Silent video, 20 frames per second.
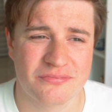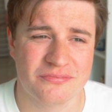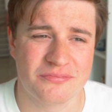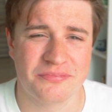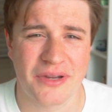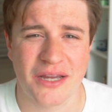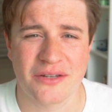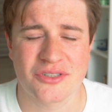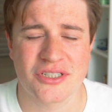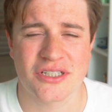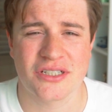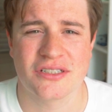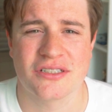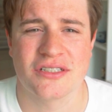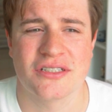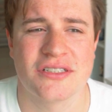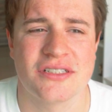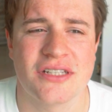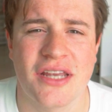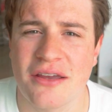Bounty
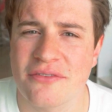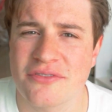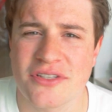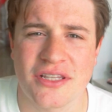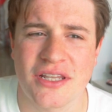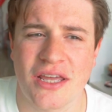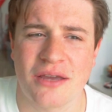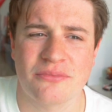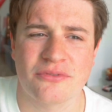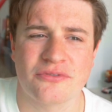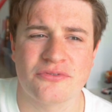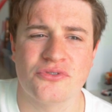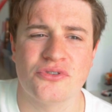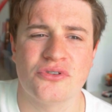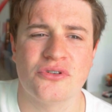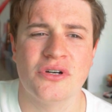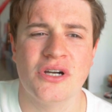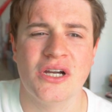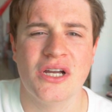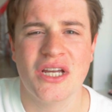Hunters, yeah, I've done that
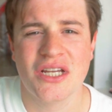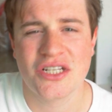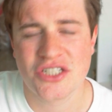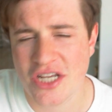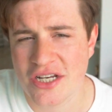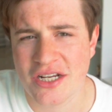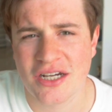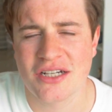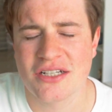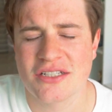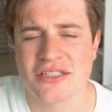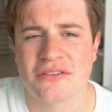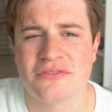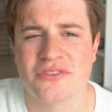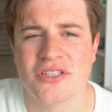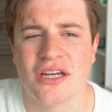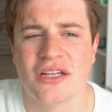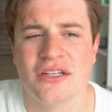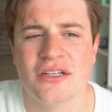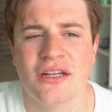before. Jedis I've
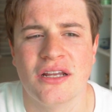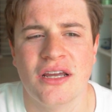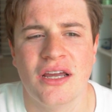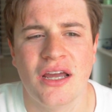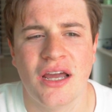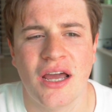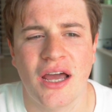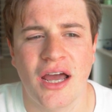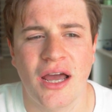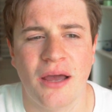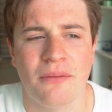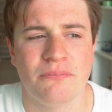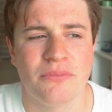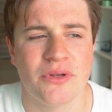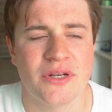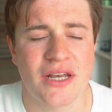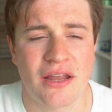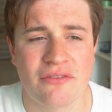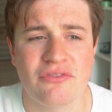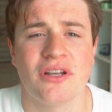done,
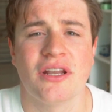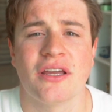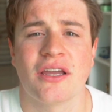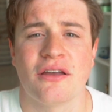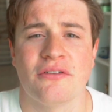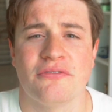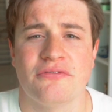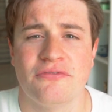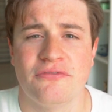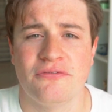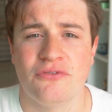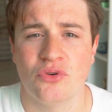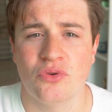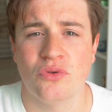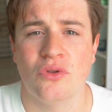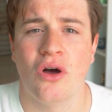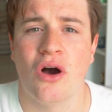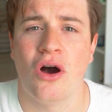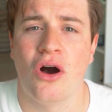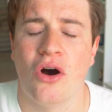but never like a
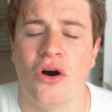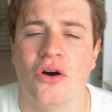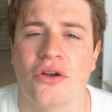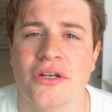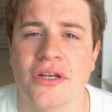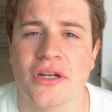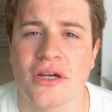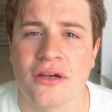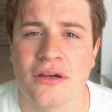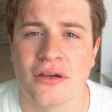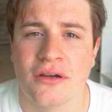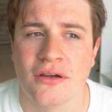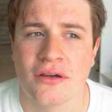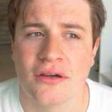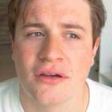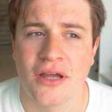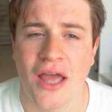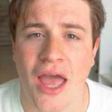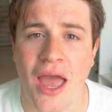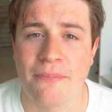full-on
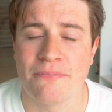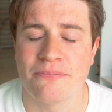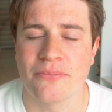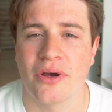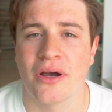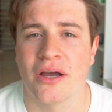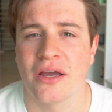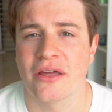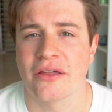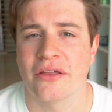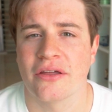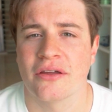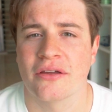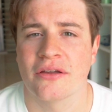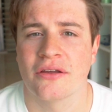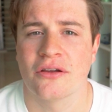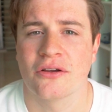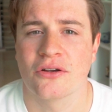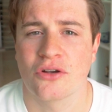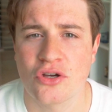Empire
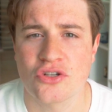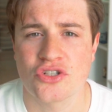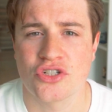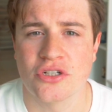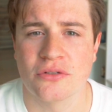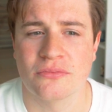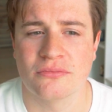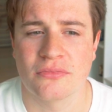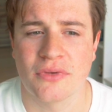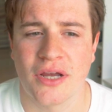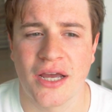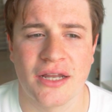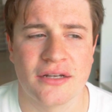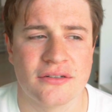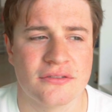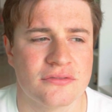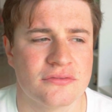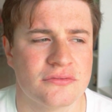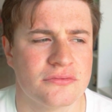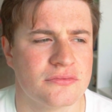costume.
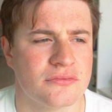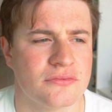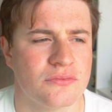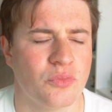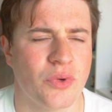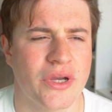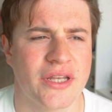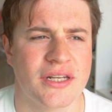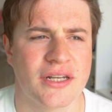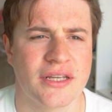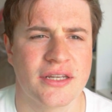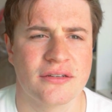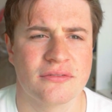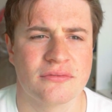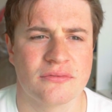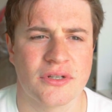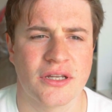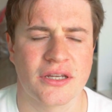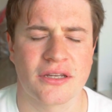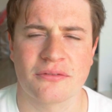And weirdly,
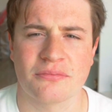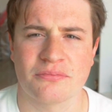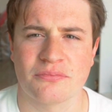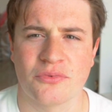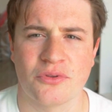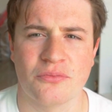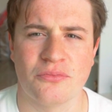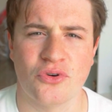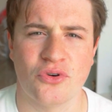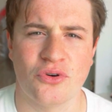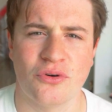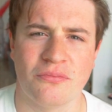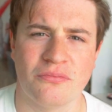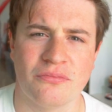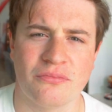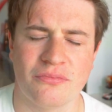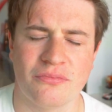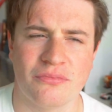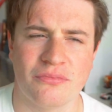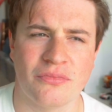like, the more
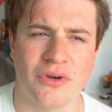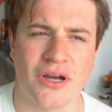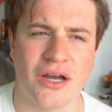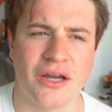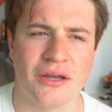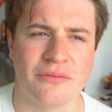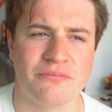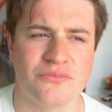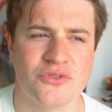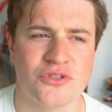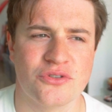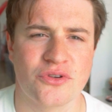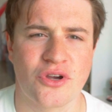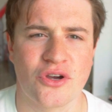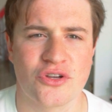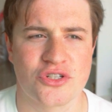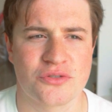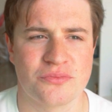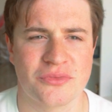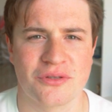I do
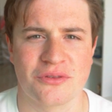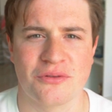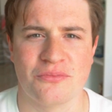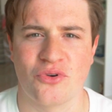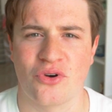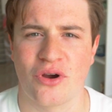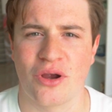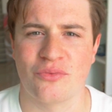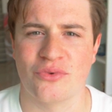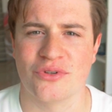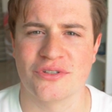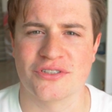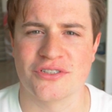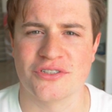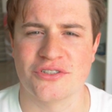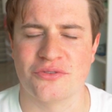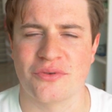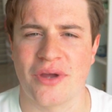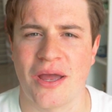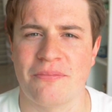costuming, the more I want to
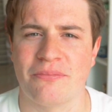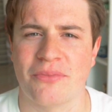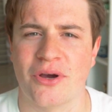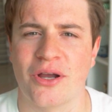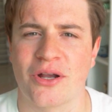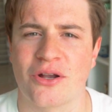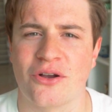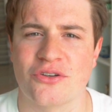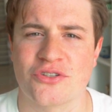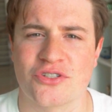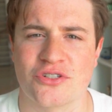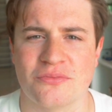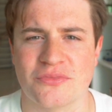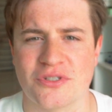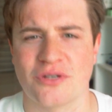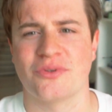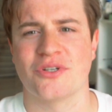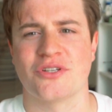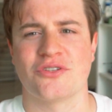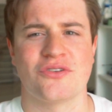do Empire costumes.
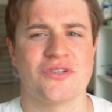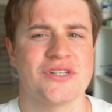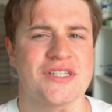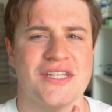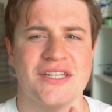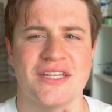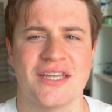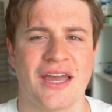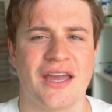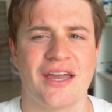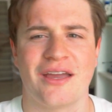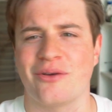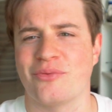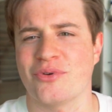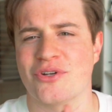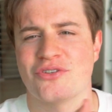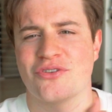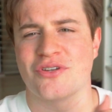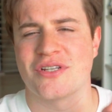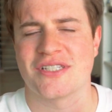I want to do a TK, I
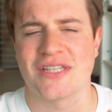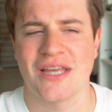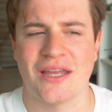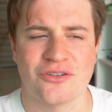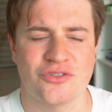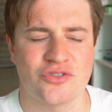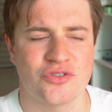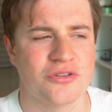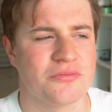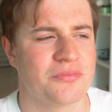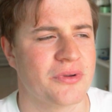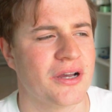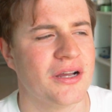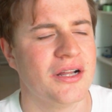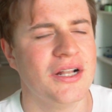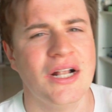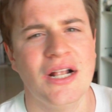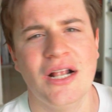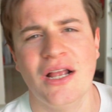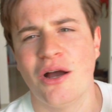want to do a Sand Trooper,
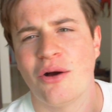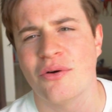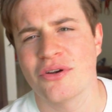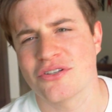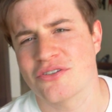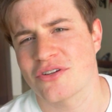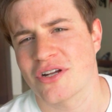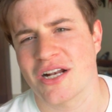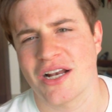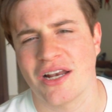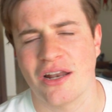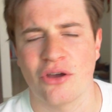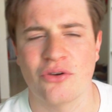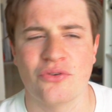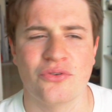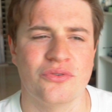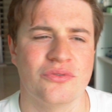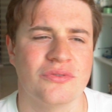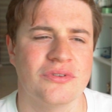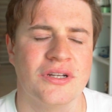I want to do a
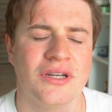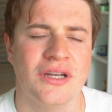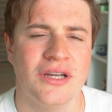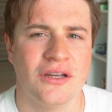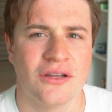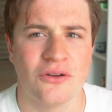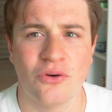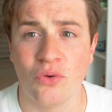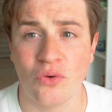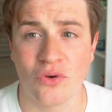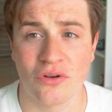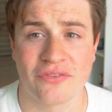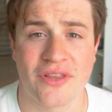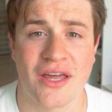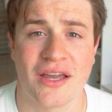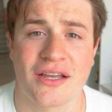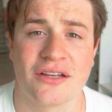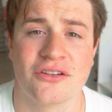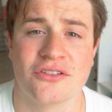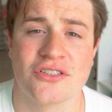clone, all of
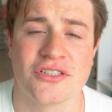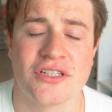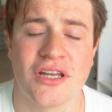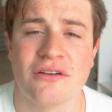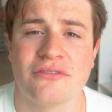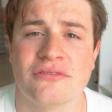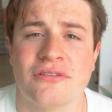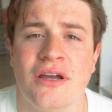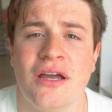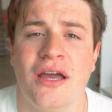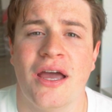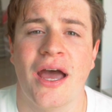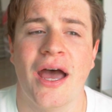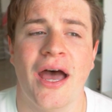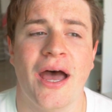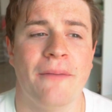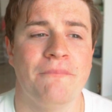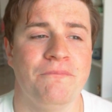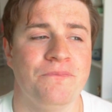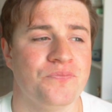that good stuff.
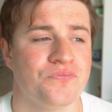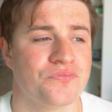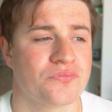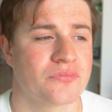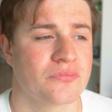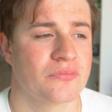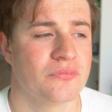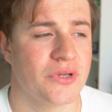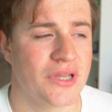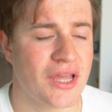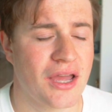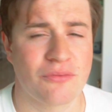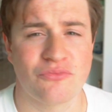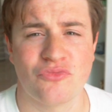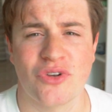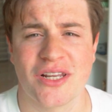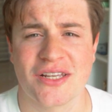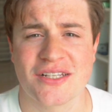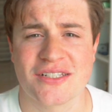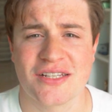But yeah, I'm
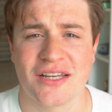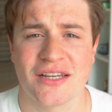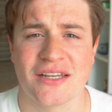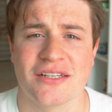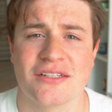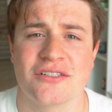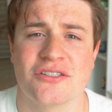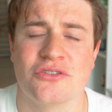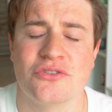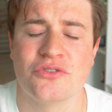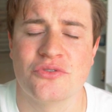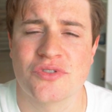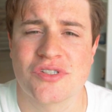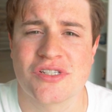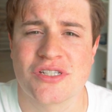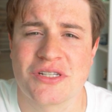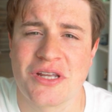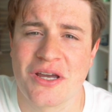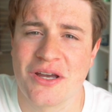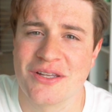really excited to
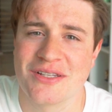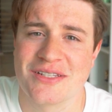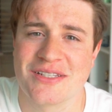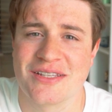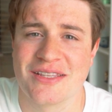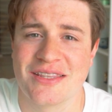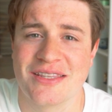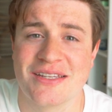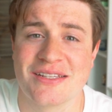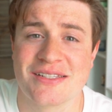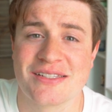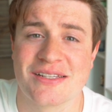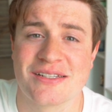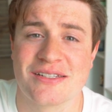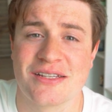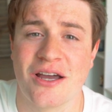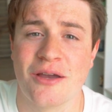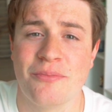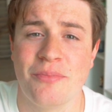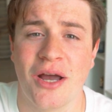start this
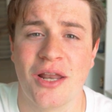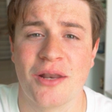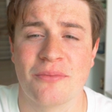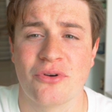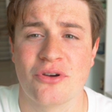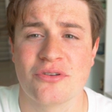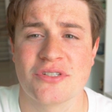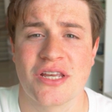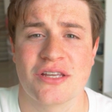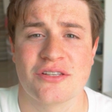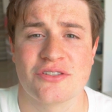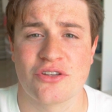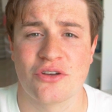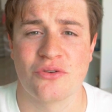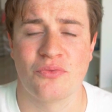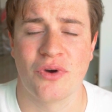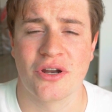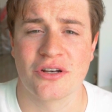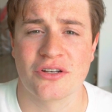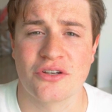TIE pilot process. So
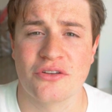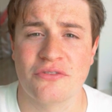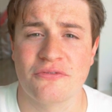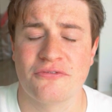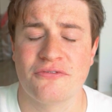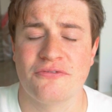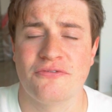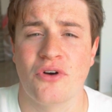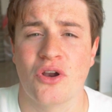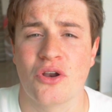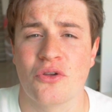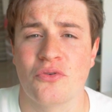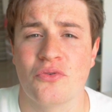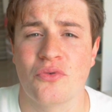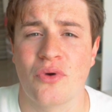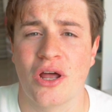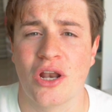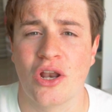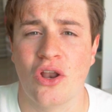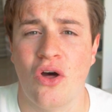why don't you
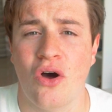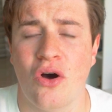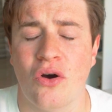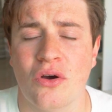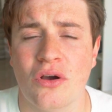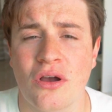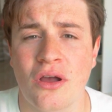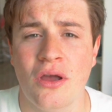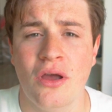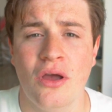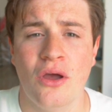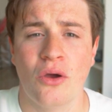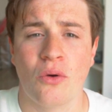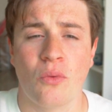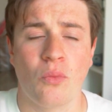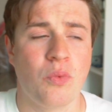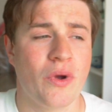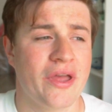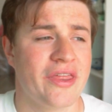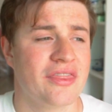follow along
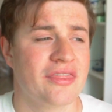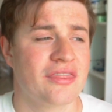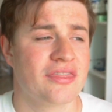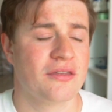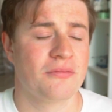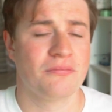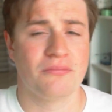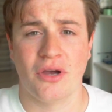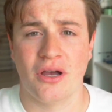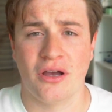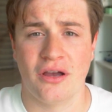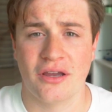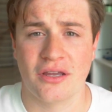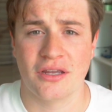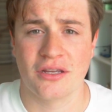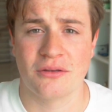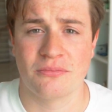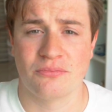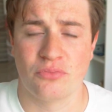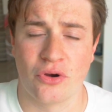with
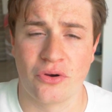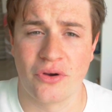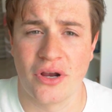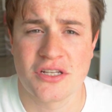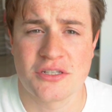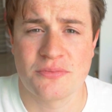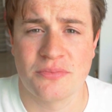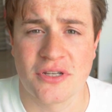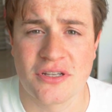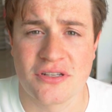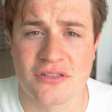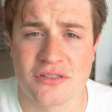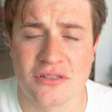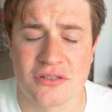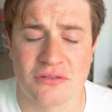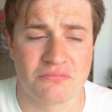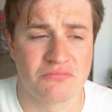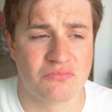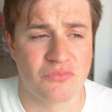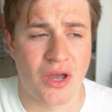my progress, because
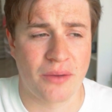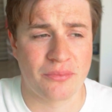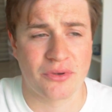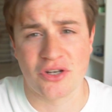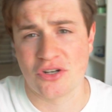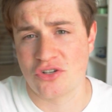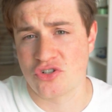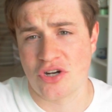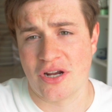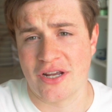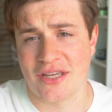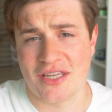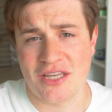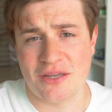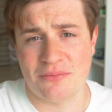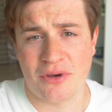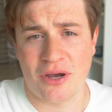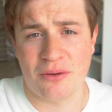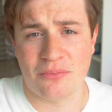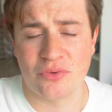I'm going to try and
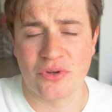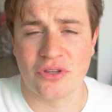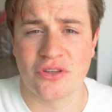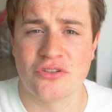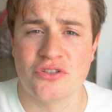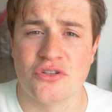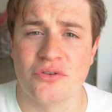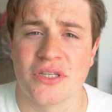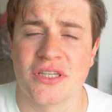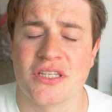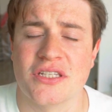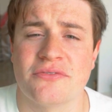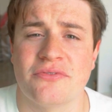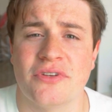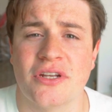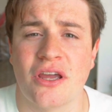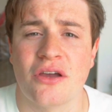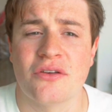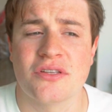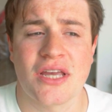keep up with doing these
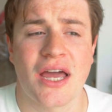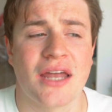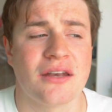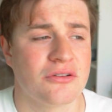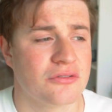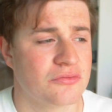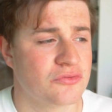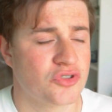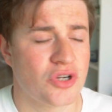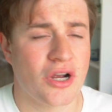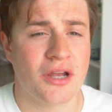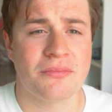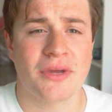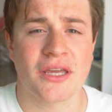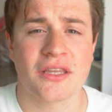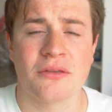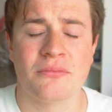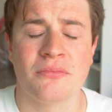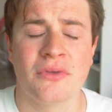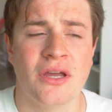videos and try and
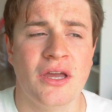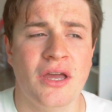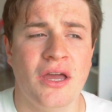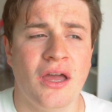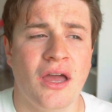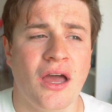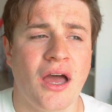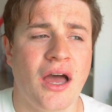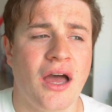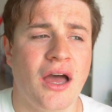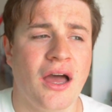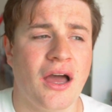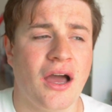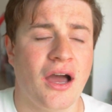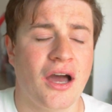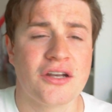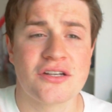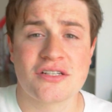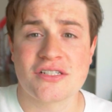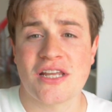make them
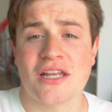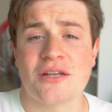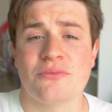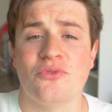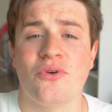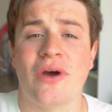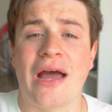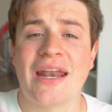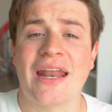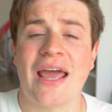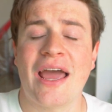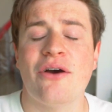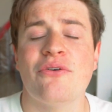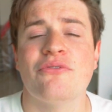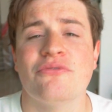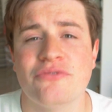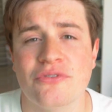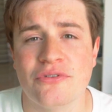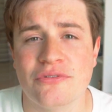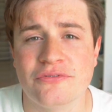understandable and
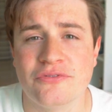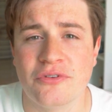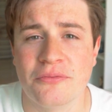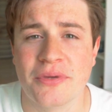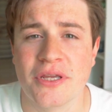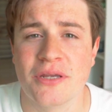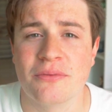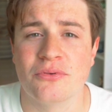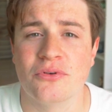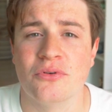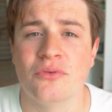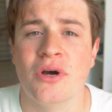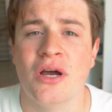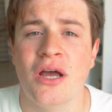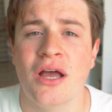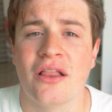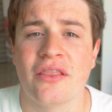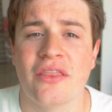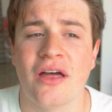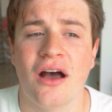helpful for people
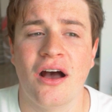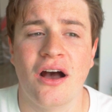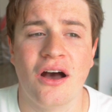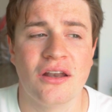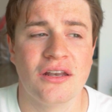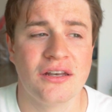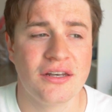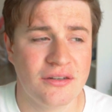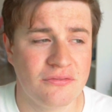that are